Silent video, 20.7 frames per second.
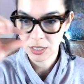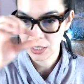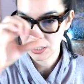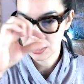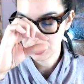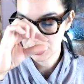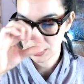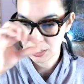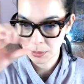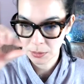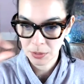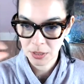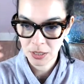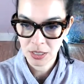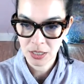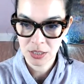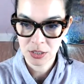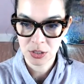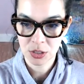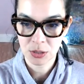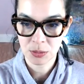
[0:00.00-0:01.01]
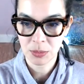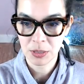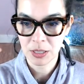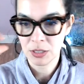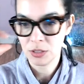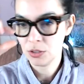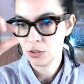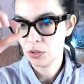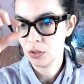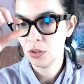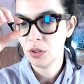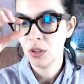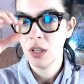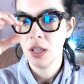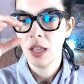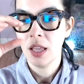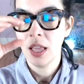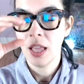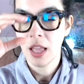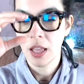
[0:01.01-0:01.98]
Let's skip the instrumental
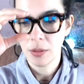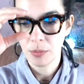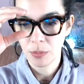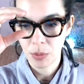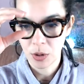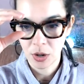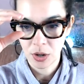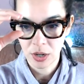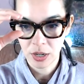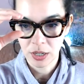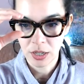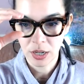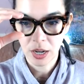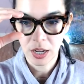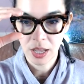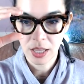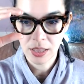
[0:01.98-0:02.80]
part.